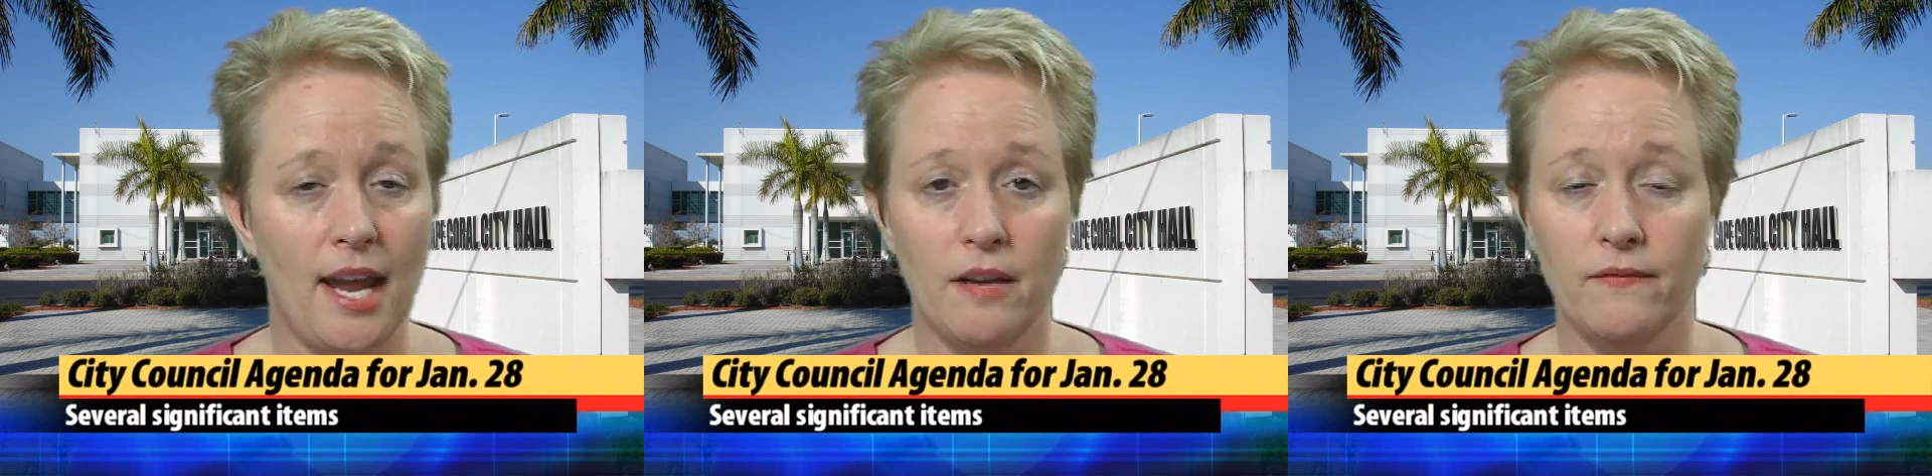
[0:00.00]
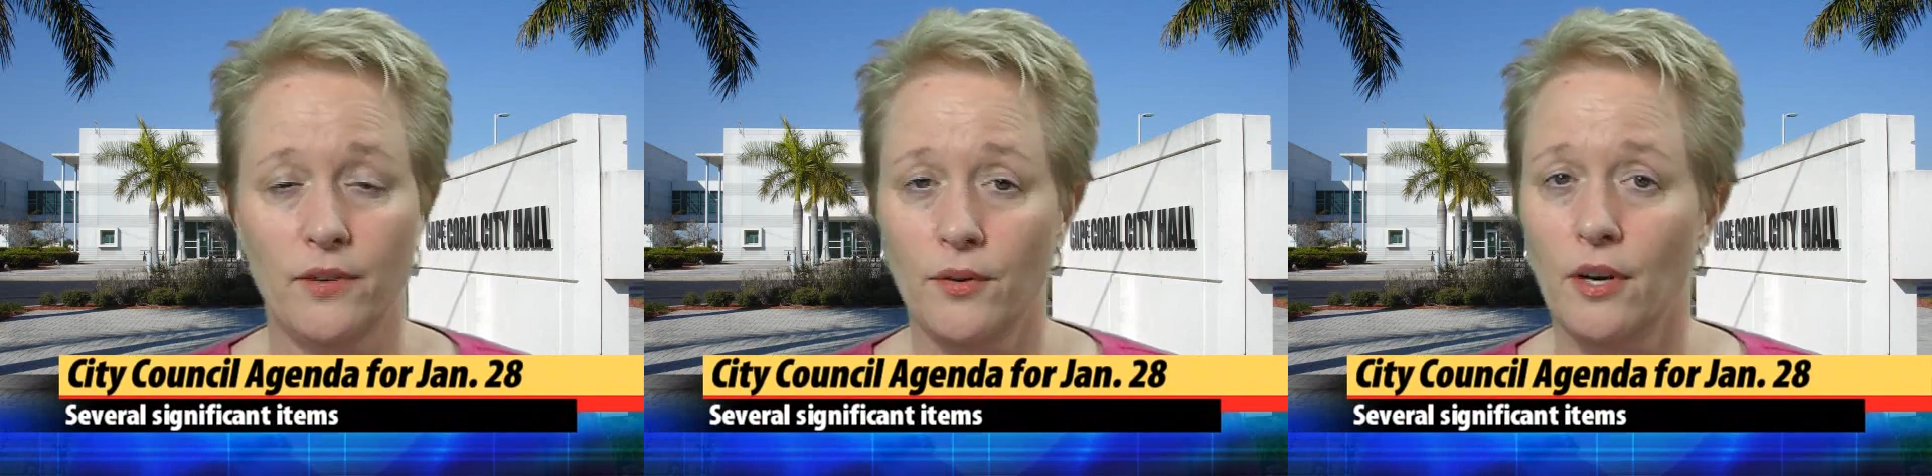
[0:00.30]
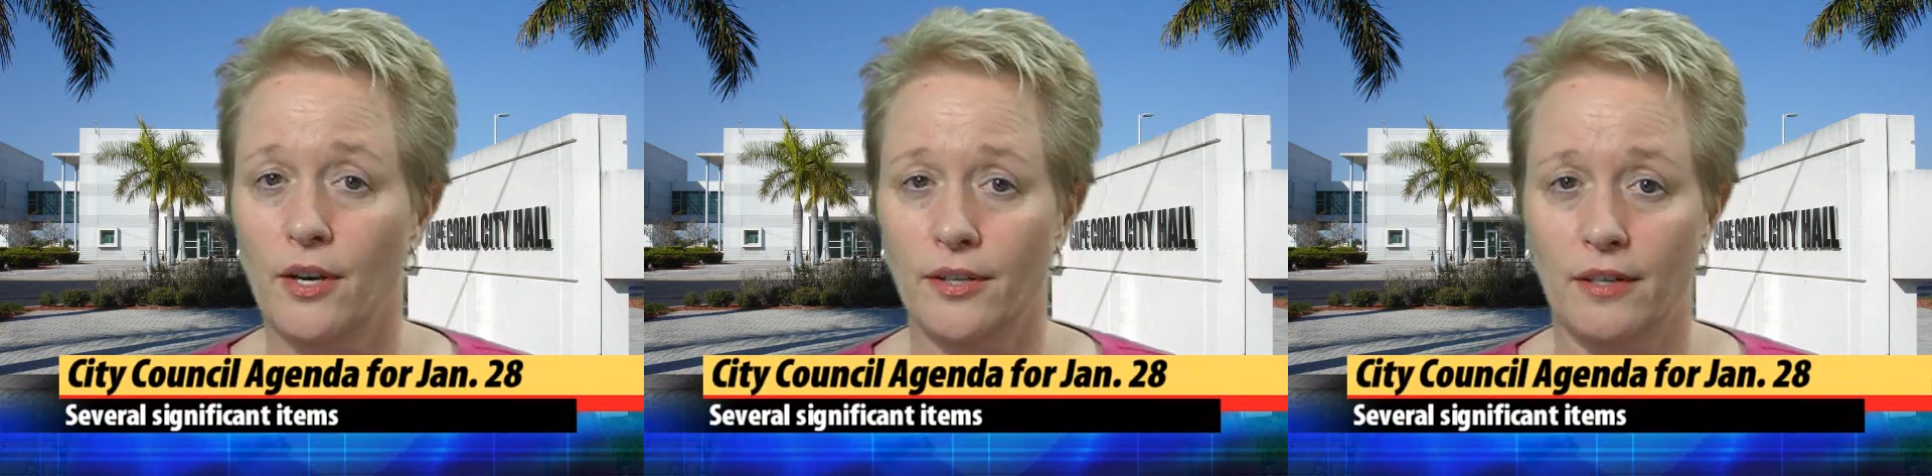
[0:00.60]
and vote
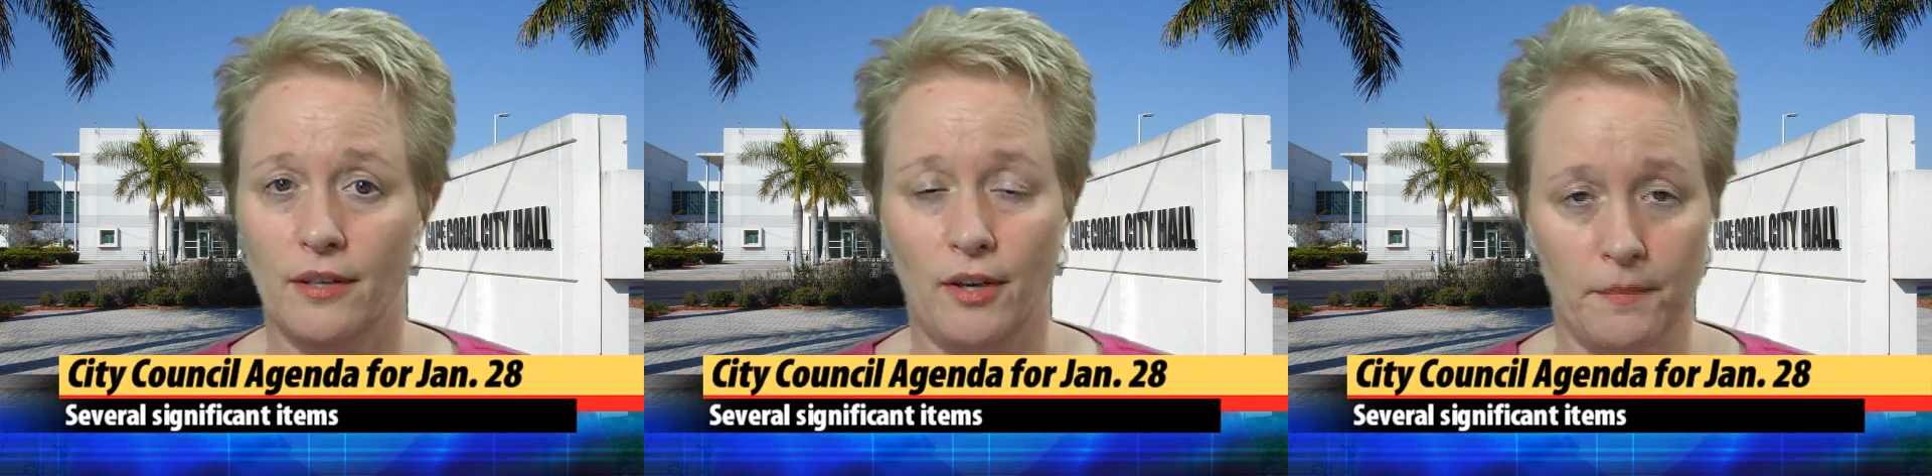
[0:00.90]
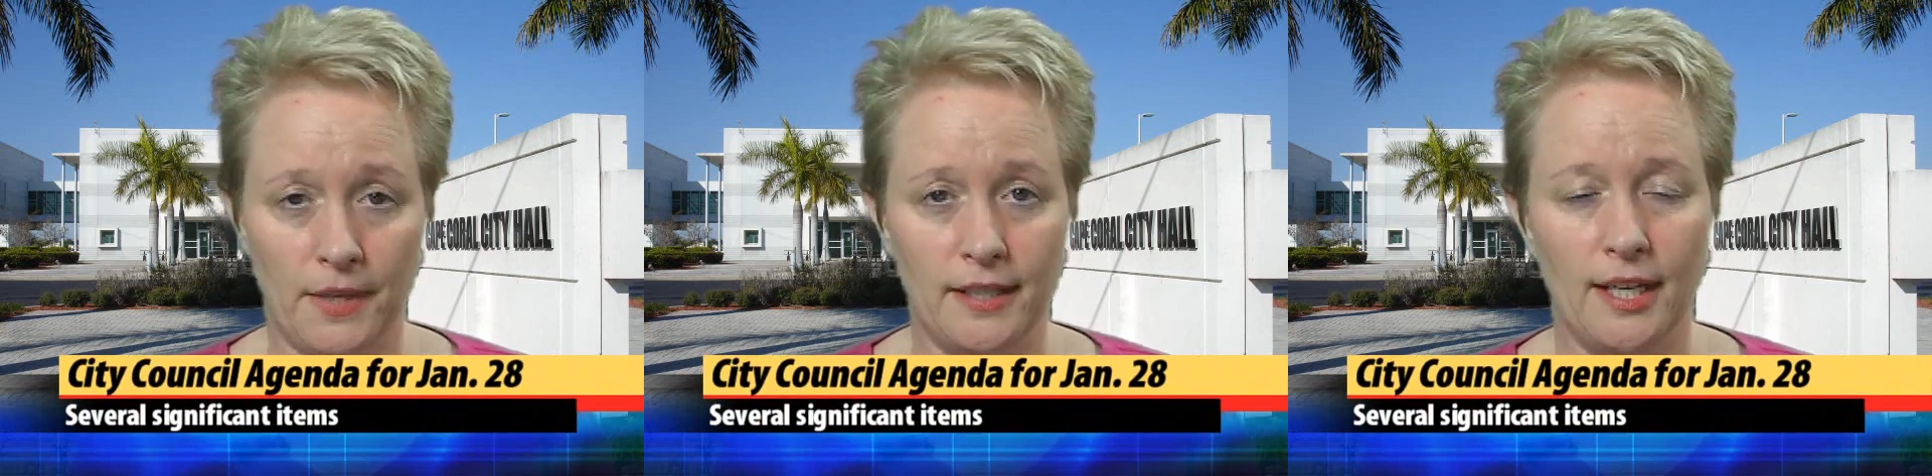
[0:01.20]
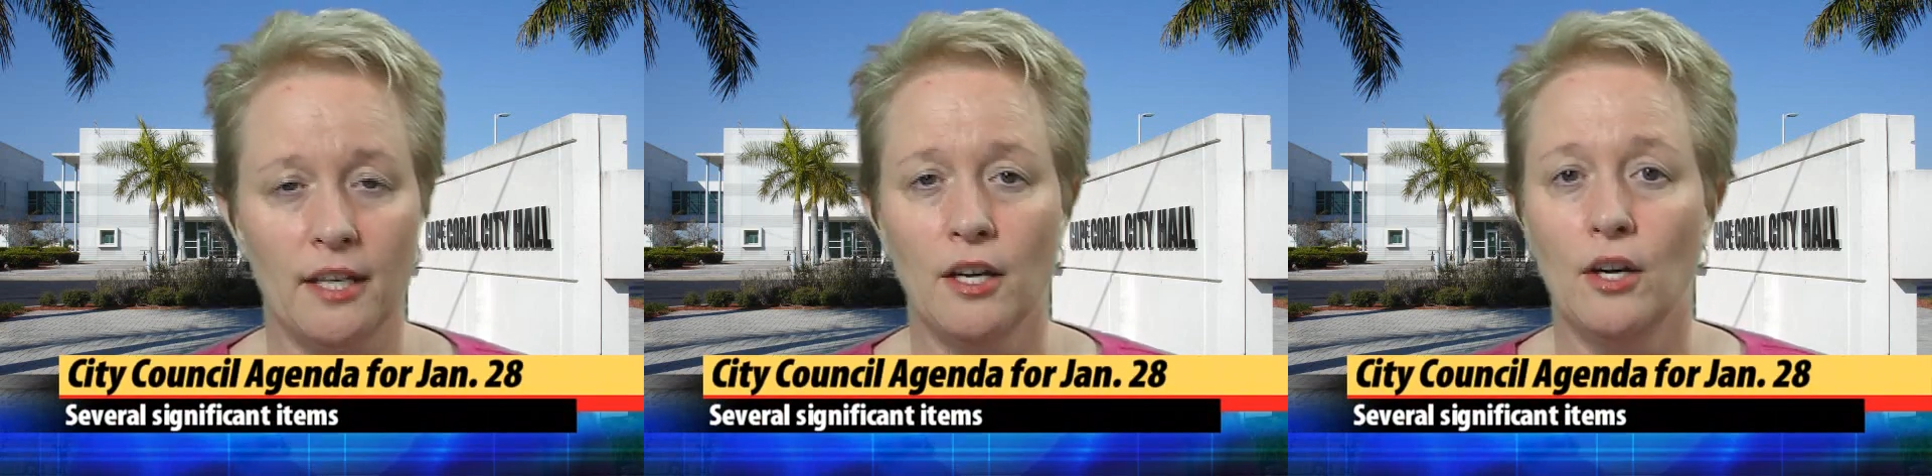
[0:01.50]
on
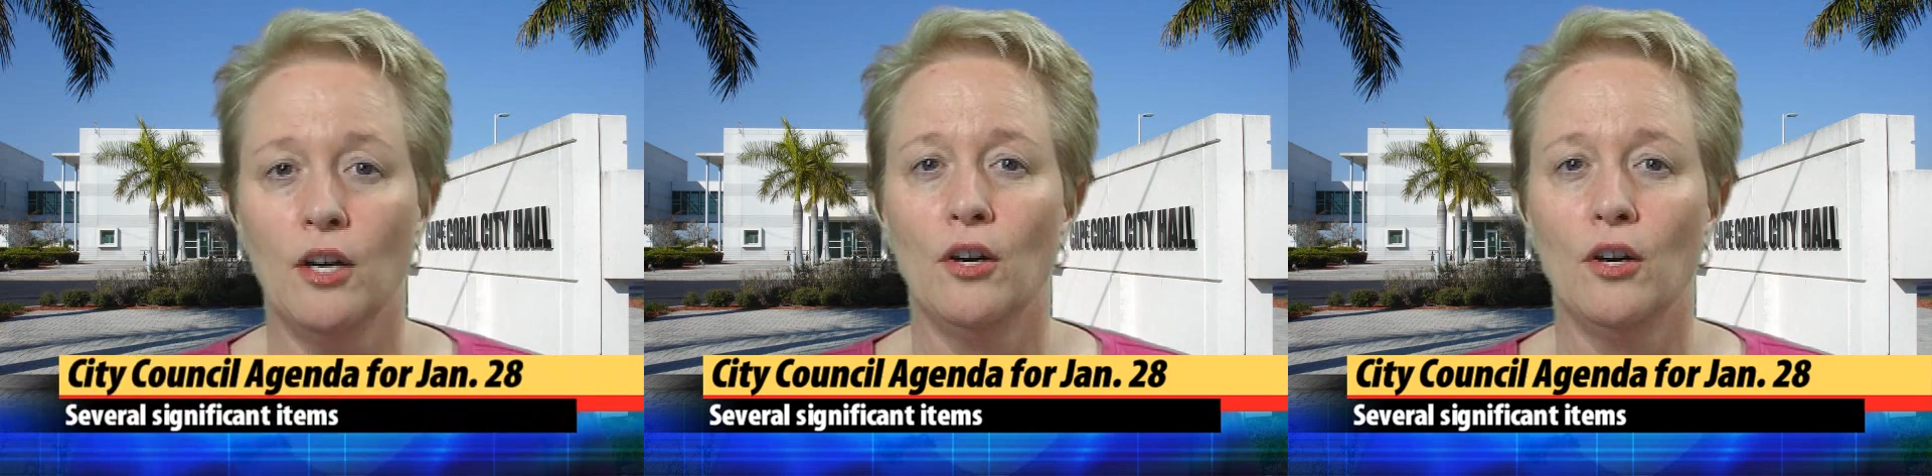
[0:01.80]
Monday.